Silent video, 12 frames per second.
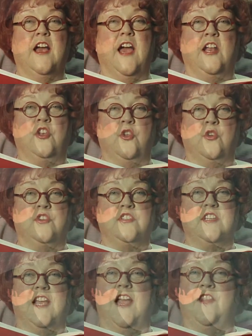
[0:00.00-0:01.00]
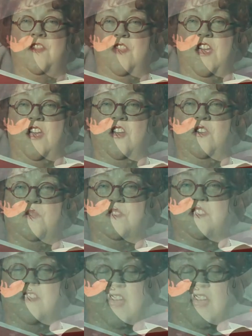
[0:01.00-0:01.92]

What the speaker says: and looked, and there was